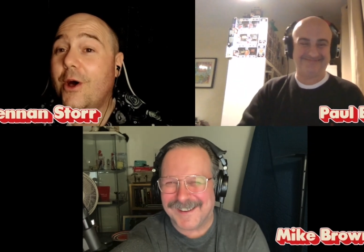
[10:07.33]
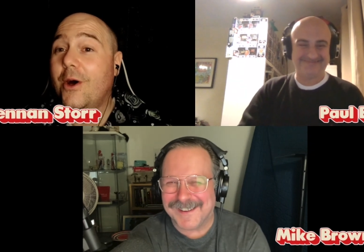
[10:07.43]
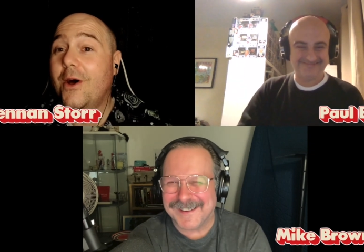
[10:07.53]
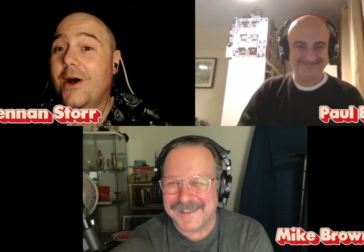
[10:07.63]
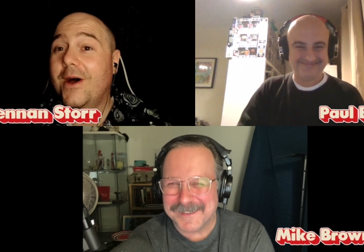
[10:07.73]

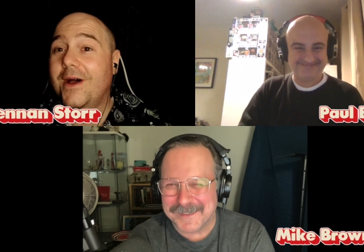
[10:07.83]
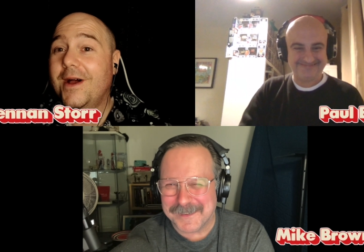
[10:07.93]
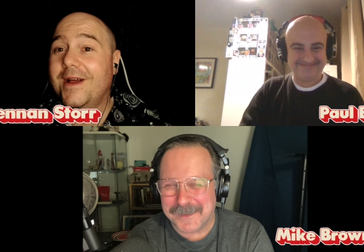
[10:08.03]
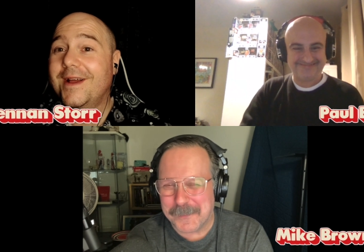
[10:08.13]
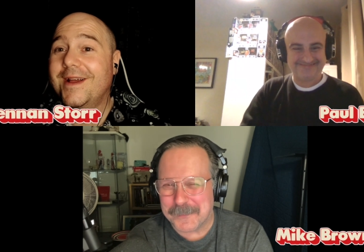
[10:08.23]
Speaker 1: high end
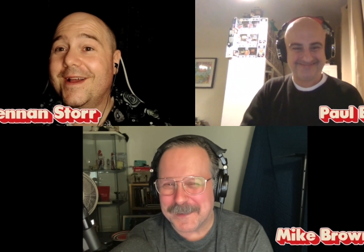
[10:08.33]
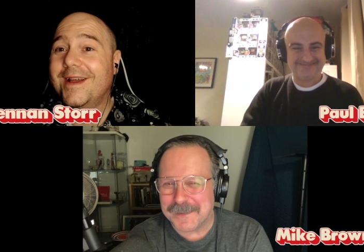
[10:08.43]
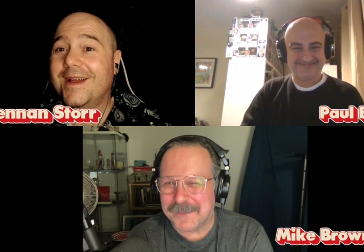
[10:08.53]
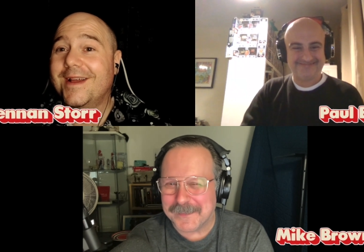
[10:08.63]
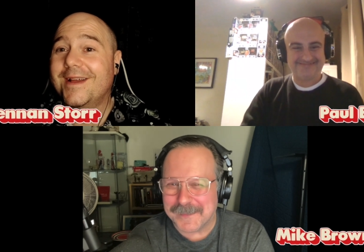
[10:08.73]
uh,
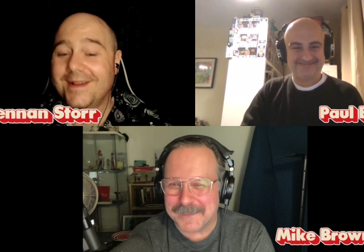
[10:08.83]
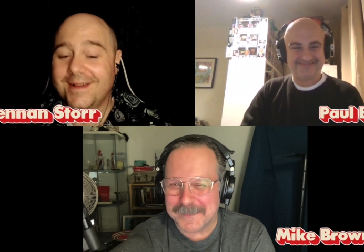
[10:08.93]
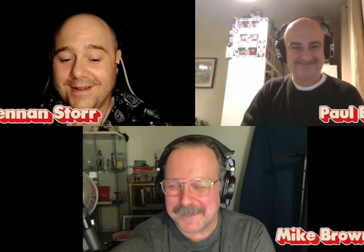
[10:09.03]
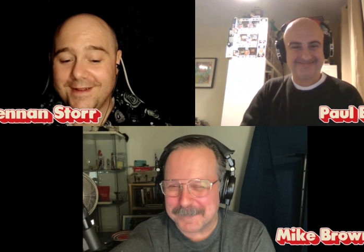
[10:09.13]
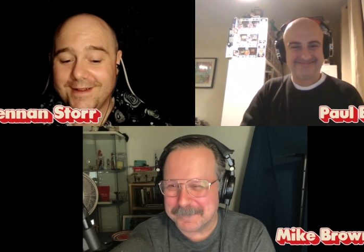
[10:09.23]
hotel
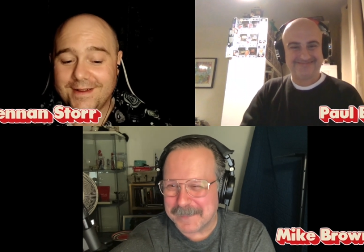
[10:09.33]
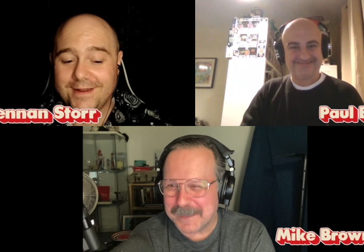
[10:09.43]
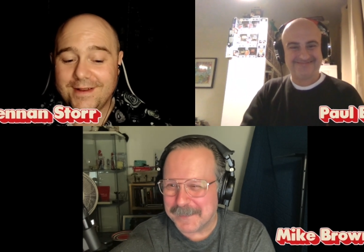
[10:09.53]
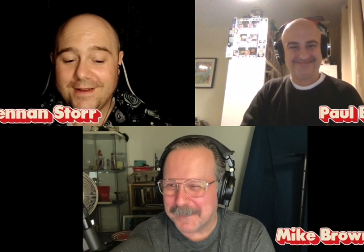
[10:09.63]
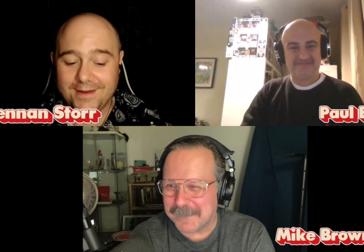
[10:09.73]
um,
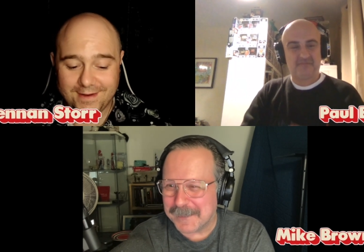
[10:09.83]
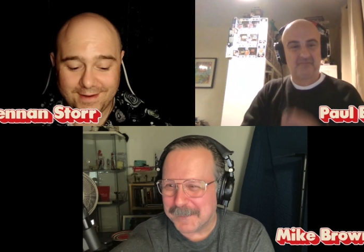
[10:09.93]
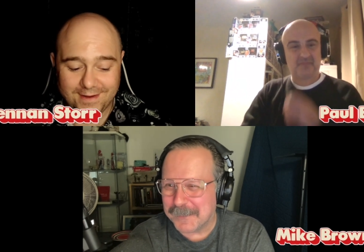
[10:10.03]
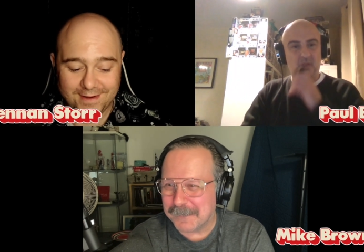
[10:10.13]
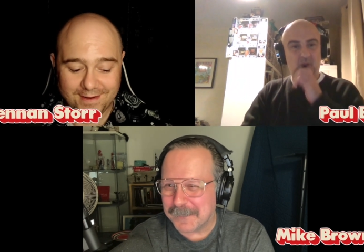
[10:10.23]
here in
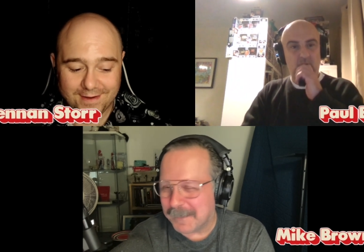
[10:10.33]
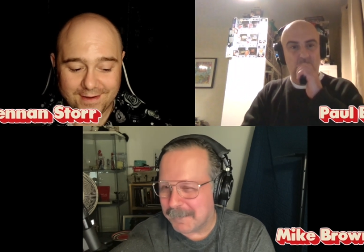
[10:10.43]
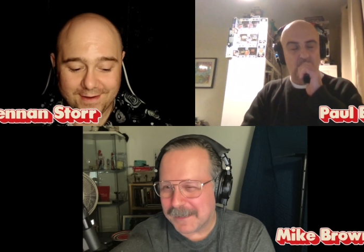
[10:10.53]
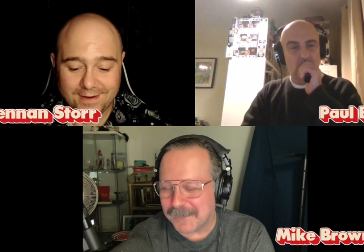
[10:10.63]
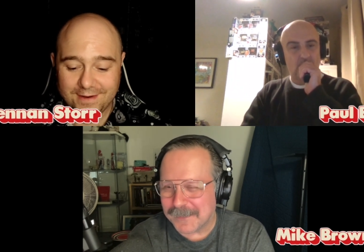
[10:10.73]
Vancouver. I
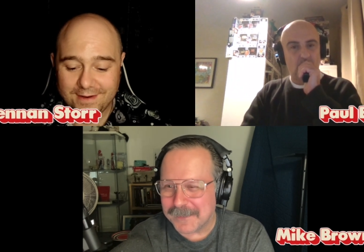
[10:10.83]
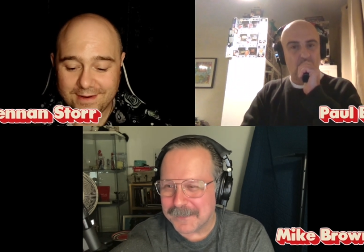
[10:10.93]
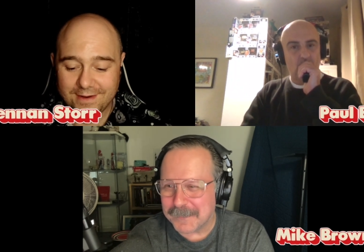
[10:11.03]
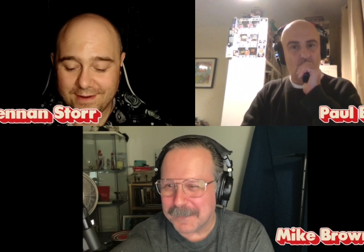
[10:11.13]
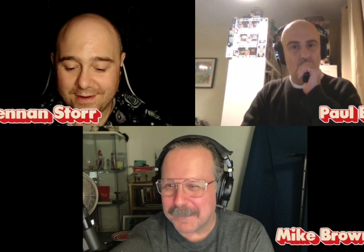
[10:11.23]
met all
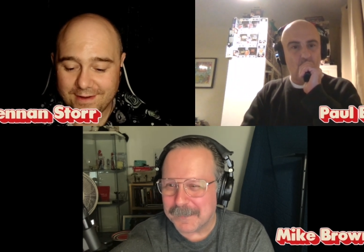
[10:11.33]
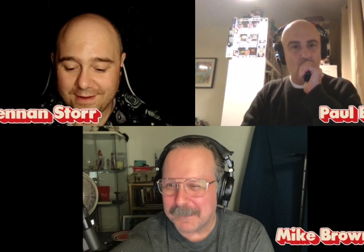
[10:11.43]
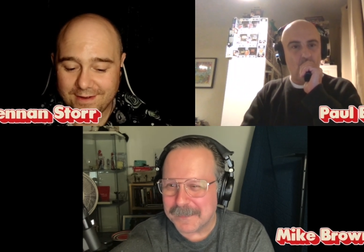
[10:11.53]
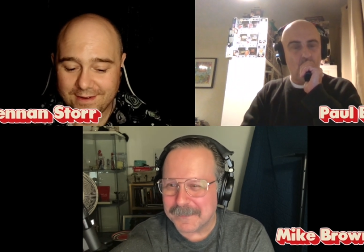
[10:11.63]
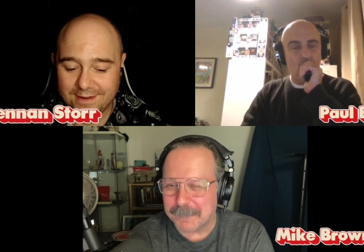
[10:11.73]
kinds of people,
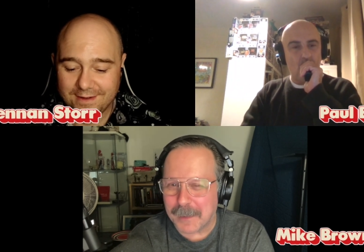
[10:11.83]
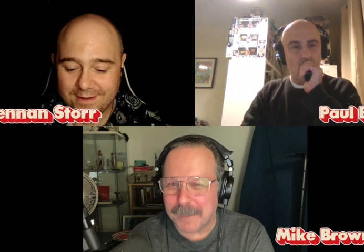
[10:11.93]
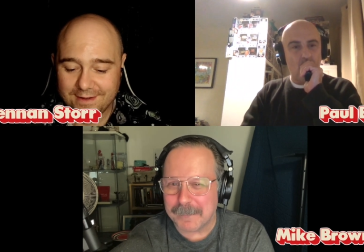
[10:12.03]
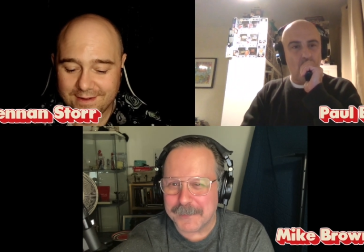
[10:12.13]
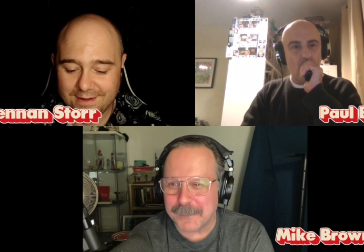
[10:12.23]
but
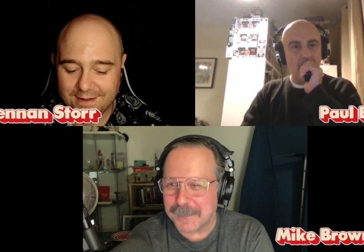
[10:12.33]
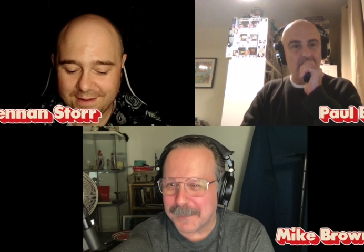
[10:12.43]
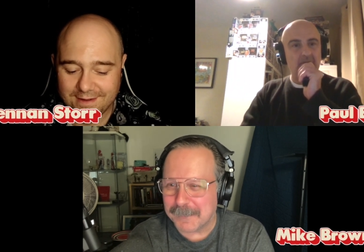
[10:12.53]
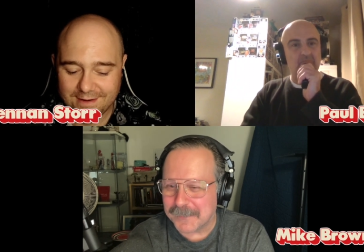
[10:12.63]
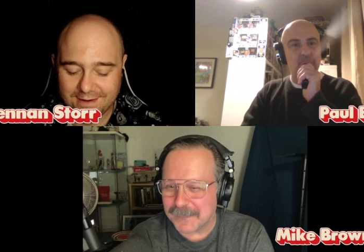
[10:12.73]
Robert
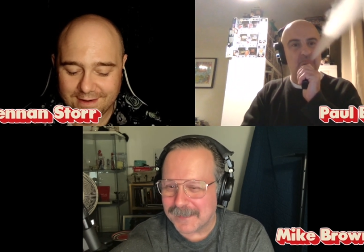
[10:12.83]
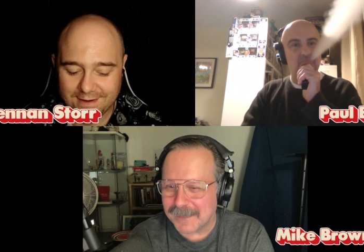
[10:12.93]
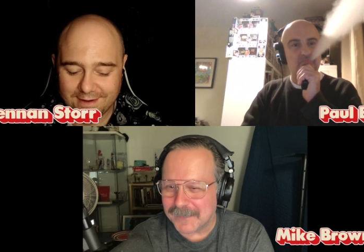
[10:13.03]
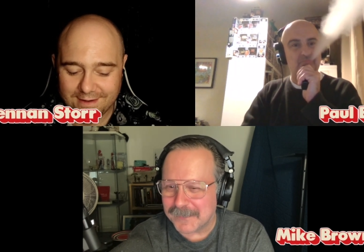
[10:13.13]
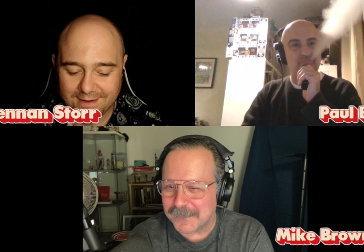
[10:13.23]
Urich was a
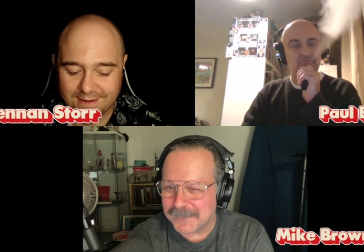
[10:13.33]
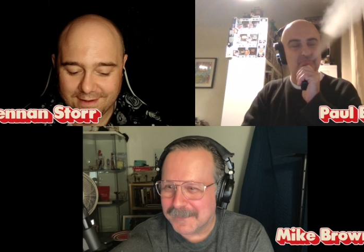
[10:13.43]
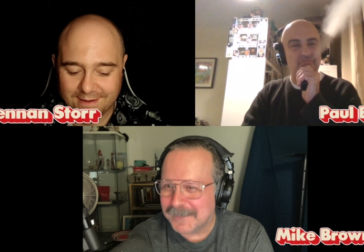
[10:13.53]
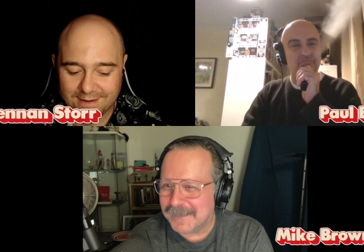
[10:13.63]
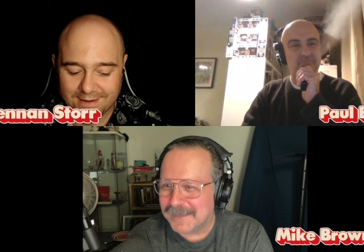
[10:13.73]
guest
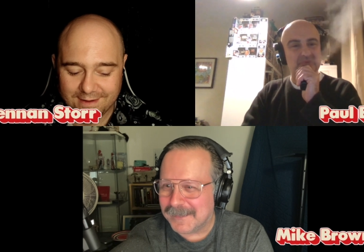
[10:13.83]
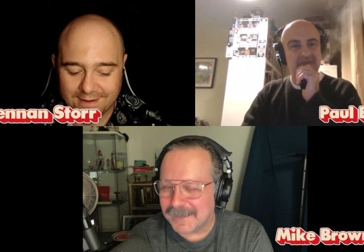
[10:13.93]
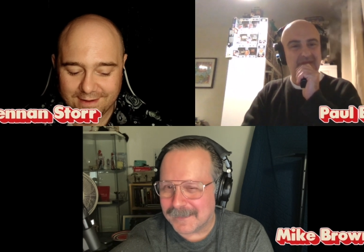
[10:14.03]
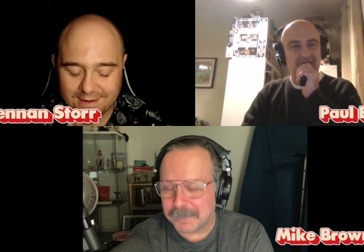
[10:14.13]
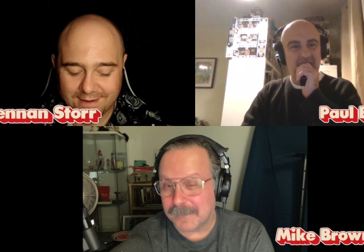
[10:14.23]

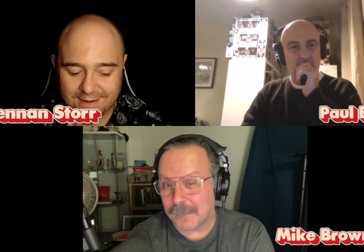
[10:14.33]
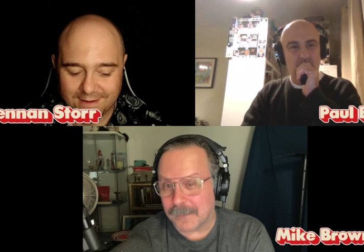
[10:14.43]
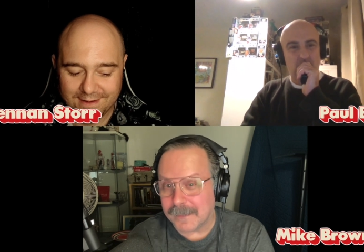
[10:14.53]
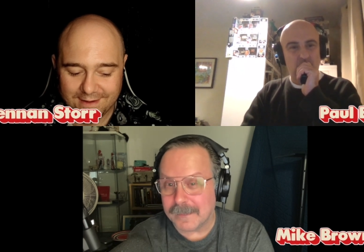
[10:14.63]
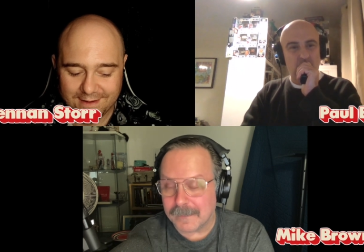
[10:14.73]
uh,
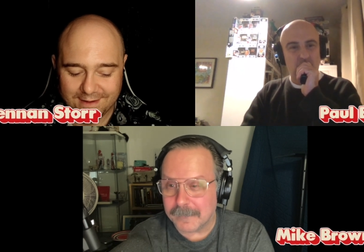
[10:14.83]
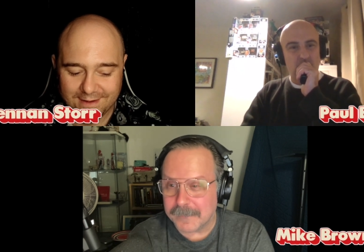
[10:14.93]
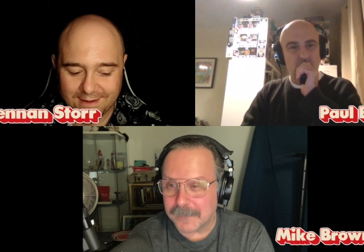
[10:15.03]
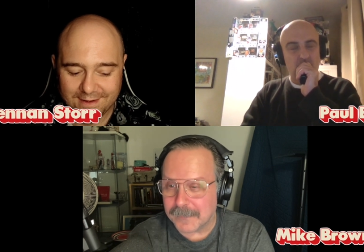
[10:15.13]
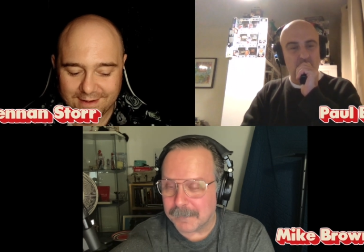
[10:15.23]
before he
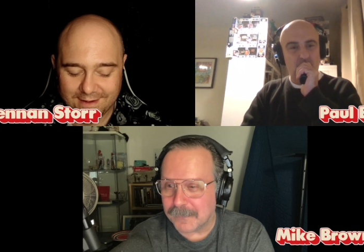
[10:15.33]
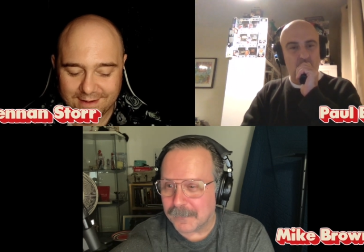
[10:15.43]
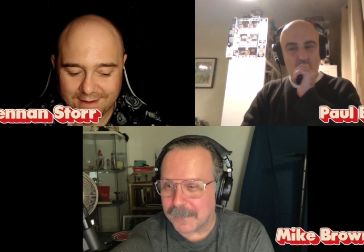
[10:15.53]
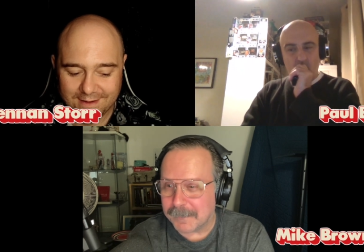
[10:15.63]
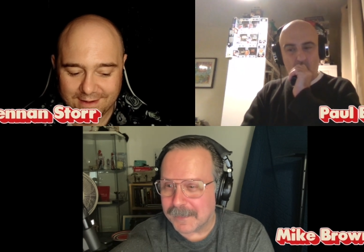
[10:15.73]
obviously
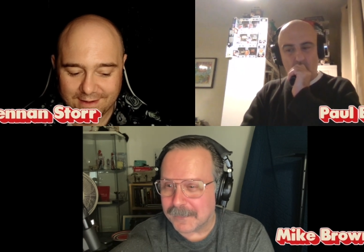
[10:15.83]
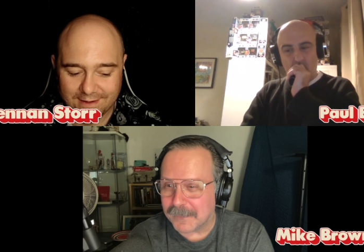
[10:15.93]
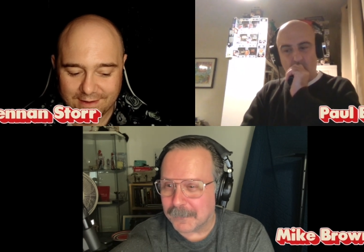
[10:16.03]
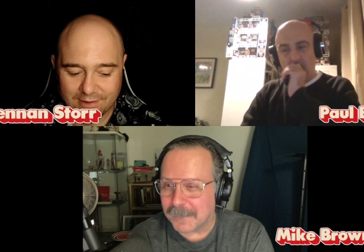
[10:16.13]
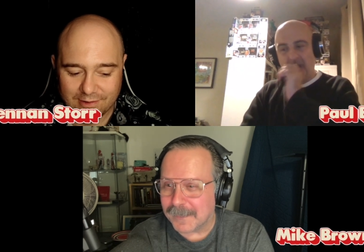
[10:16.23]
before he
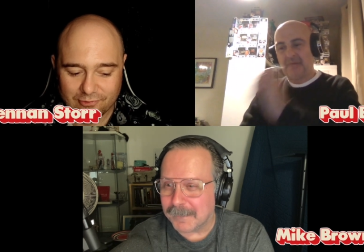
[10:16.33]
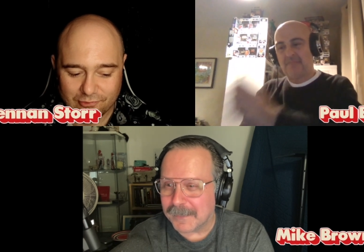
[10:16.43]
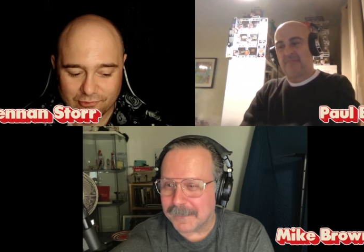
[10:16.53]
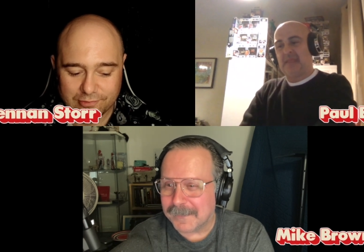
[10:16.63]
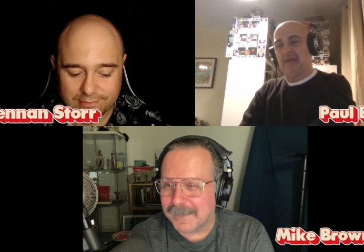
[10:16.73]
passed away. But